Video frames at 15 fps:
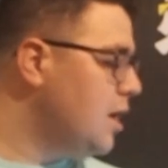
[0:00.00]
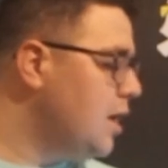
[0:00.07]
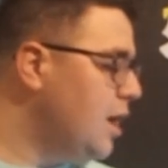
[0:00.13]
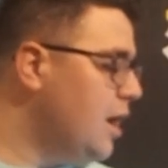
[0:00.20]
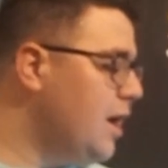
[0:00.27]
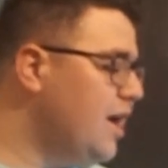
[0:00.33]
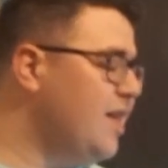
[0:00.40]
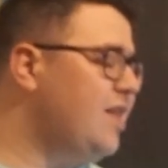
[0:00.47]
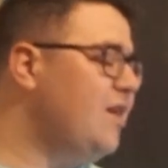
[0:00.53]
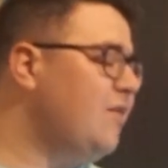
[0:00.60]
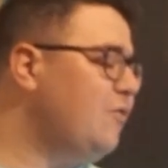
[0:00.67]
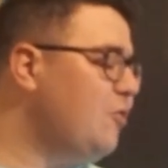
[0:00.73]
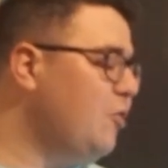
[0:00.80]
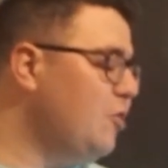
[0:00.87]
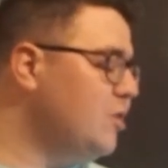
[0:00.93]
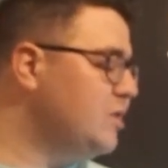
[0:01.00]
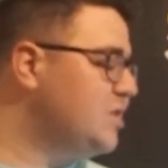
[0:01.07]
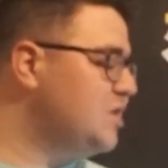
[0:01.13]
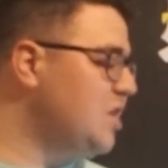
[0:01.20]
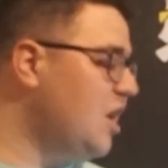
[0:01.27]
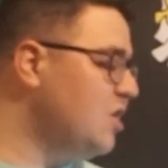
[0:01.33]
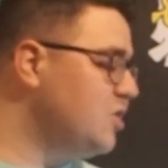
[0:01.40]
And of
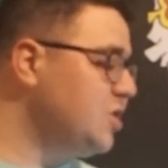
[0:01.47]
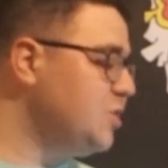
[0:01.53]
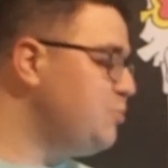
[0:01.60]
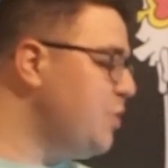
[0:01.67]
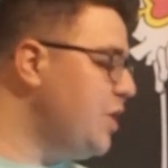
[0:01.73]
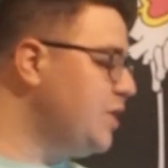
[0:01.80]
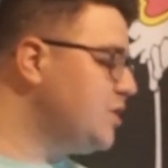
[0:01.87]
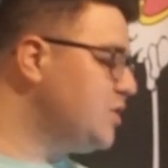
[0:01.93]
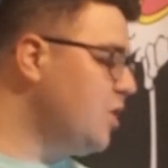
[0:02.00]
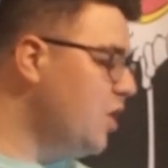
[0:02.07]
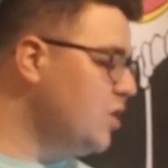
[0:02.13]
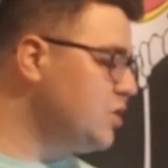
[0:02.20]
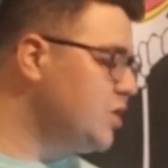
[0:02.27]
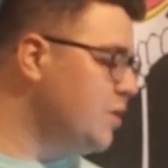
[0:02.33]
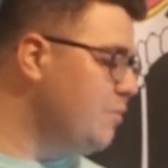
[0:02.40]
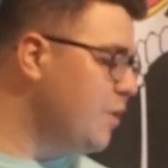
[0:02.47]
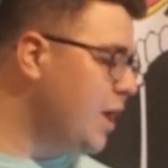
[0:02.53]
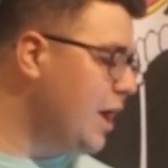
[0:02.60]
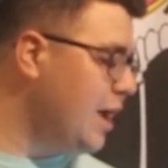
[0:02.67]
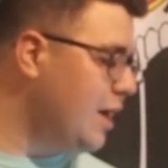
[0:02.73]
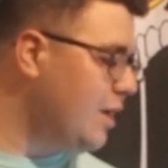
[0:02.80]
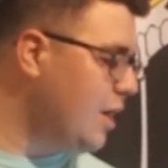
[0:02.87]
course, Sanji's being Sanji,
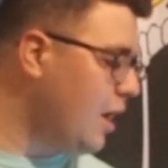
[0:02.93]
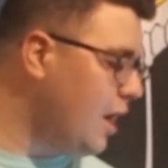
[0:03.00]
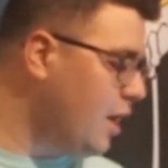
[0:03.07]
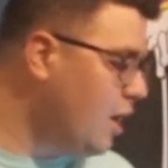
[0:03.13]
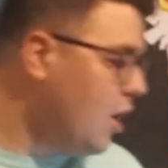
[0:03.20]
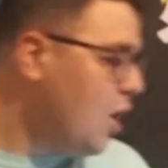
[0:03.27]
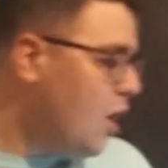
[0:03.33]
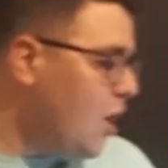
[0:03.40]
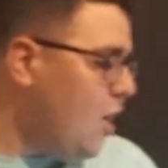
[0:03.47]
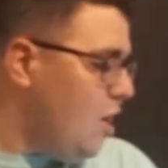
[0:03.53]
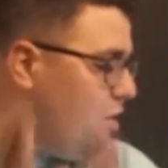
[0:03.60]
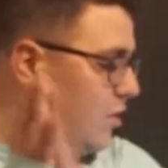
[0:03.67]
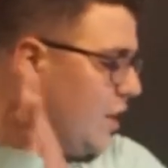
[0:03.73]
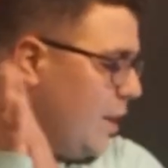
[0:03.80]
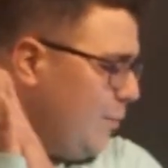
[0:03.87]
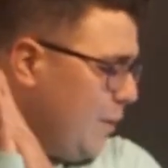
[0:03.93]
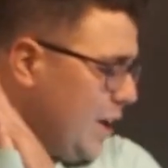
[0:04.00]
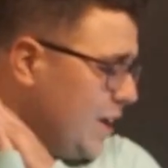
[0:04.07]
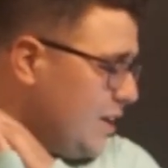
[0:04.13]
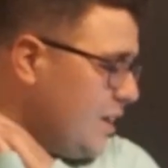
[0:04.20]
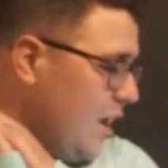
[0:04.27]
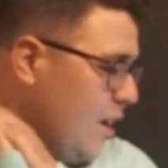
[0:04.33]
being like, oh, let
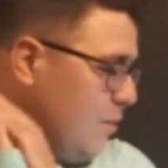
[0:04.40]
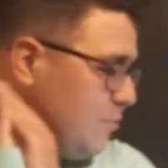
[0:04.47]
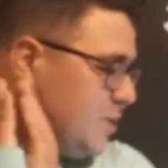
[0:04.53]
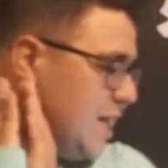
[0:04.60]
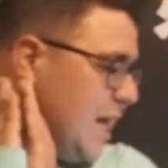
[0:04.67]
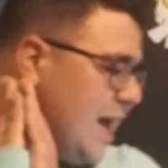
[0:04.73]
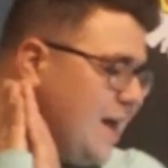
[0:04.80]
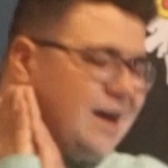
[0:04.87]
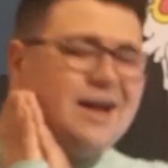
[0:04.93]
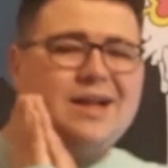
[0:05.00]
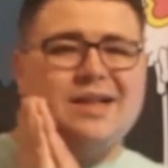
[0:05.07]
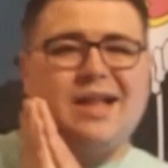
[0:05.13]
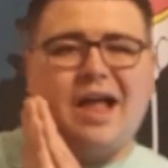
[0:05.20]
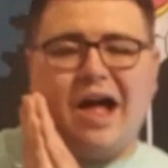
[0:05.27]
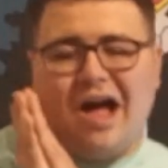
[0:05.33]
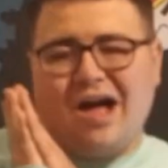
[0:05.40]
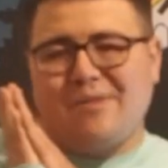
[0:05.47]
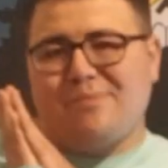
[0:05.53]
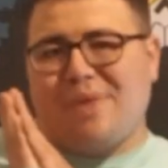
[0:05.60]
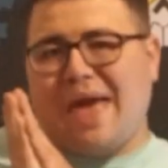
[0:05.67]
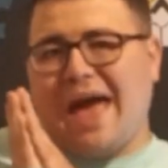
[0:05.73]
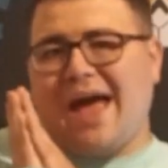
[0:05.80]
me come tag
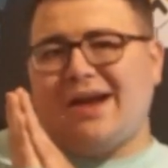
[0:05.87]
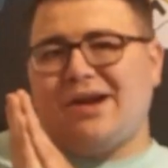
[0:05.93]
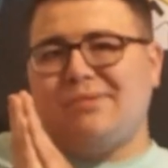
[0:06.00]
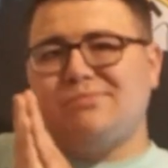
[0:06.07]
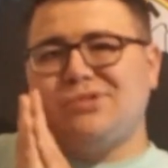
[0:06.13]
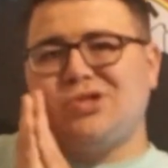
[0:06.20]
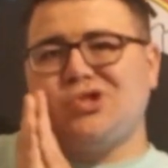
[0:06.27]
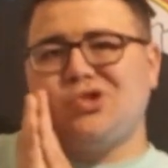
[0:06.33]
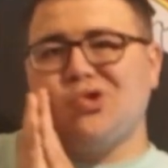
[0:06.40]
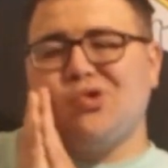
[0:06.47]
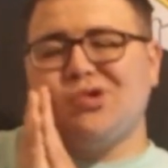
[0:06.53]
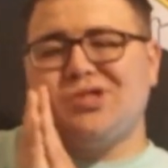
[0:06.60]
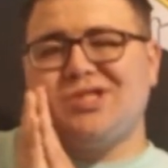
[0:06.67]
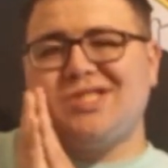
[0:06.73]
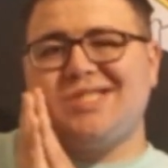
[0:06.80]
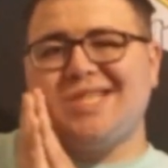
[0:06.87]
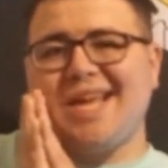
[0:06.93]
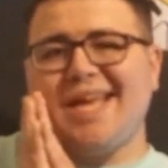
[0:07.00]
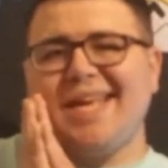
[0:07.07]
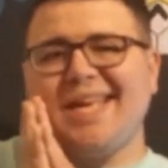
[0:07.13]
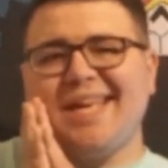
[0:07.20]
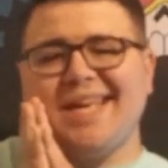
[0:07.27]
along, Madam
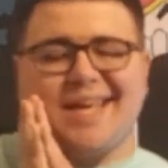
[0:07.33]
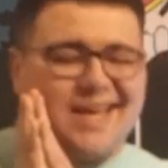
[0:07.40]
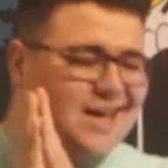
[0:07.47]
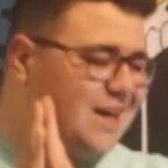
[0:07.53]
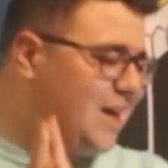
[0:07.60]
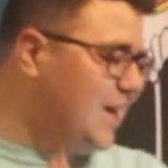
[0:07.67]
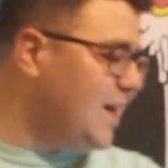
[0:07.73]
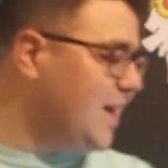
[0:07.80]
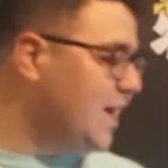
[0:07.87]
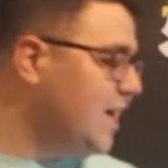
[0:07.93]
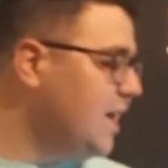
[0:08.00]
Stutzi.